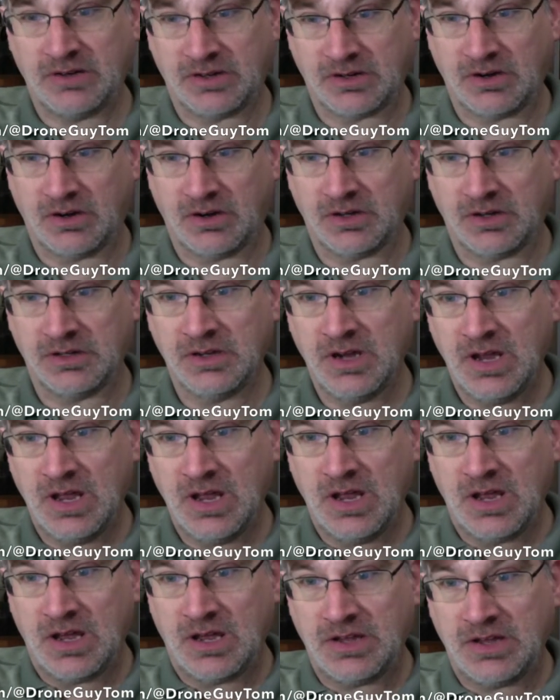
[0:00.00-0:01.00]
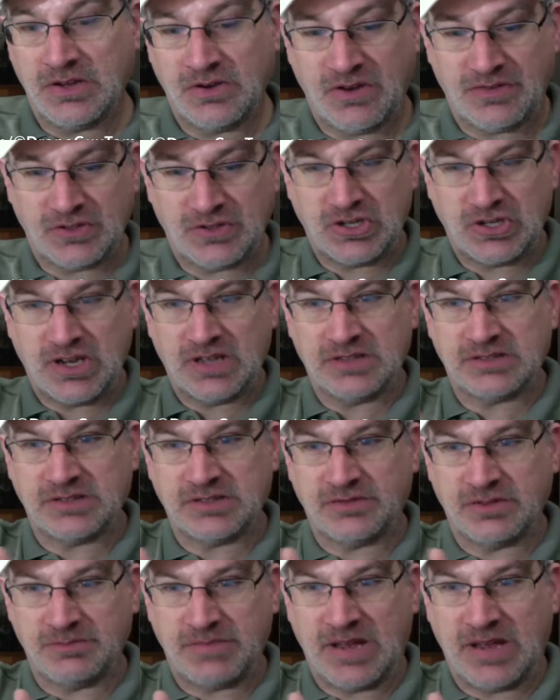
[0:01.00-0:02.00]
guard, you have a chance
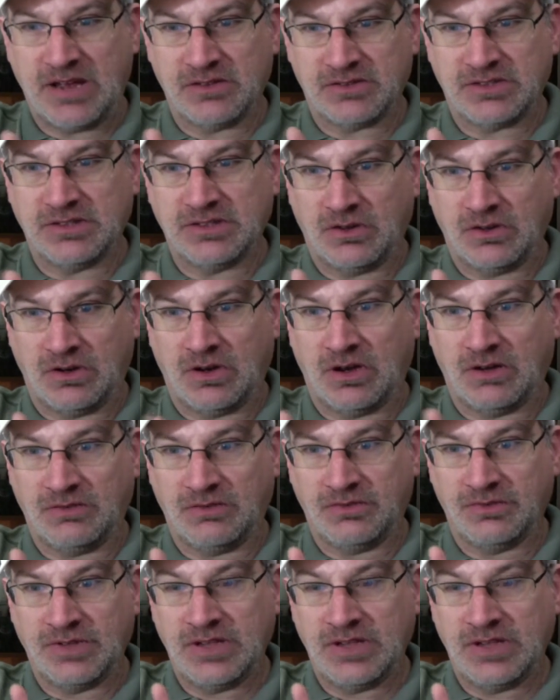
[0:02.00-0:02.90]
of it bouncing off.